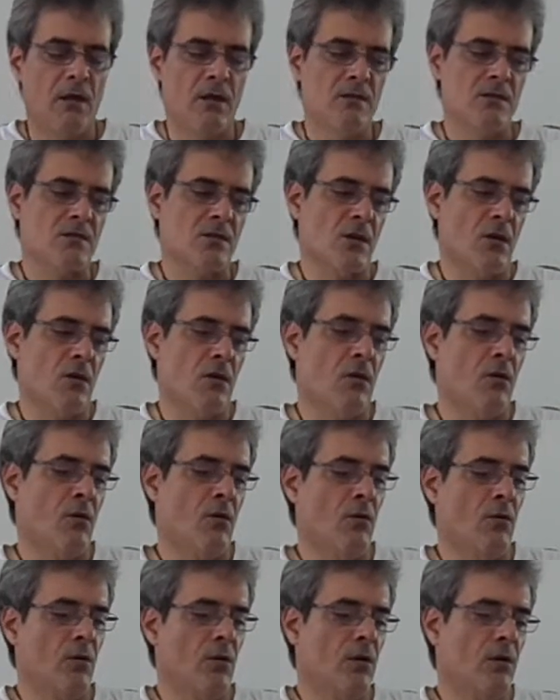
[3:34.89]

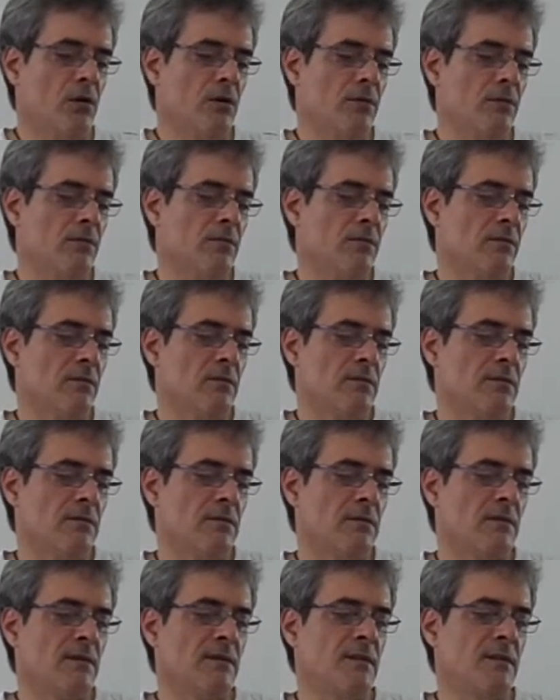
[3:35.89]
So,
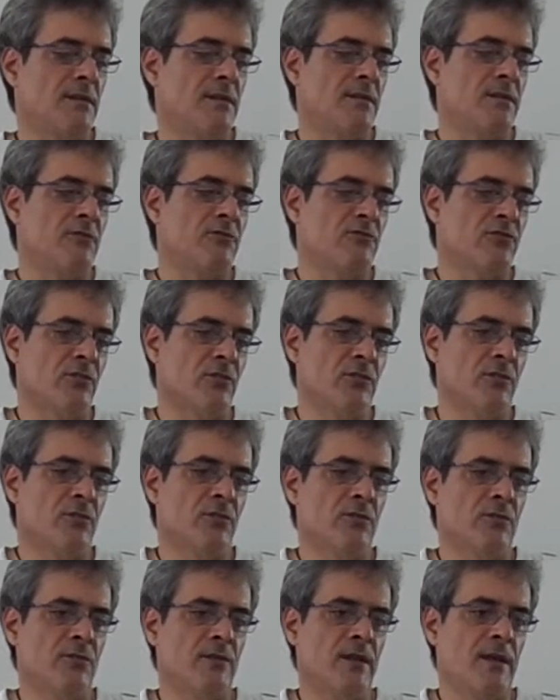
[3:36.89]
so